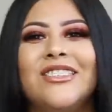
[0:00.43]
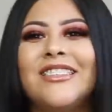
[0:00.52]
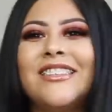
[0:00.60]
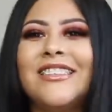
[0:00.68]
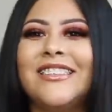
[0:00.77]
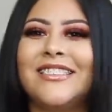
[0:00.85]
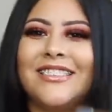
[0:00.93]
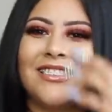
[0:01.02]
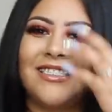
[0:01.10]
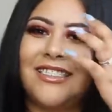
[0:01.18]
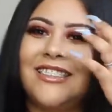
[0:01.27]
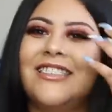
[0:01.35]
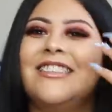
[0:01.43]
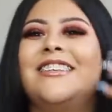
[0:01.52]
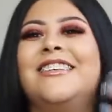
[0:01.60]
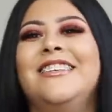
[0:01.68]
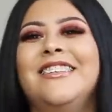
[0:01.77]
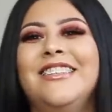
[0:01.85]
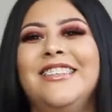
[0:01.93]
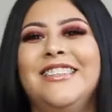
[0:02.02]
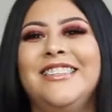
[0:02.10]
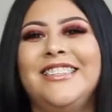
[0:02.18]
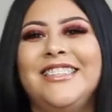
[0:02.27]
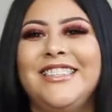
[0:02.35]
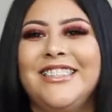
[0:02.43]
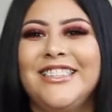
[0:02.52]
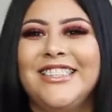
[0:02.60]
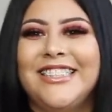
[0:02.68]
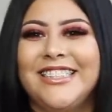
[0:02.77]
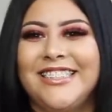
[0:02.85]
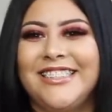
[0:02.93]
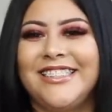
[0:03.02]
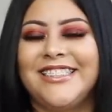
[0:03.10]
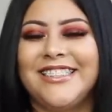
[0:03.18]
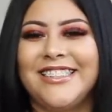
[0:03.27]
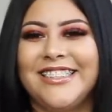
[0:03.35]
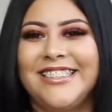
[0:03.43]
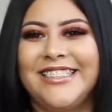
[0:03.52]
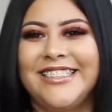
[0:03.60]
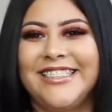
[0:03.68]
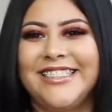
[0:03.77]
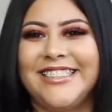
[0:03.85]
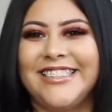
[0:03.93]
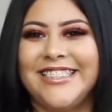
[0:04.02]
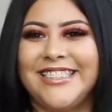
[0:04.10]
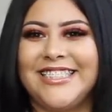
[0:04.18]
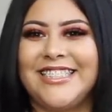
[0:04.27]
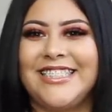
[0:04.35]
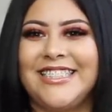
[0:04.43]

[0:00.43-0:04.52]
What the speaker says: [no speech]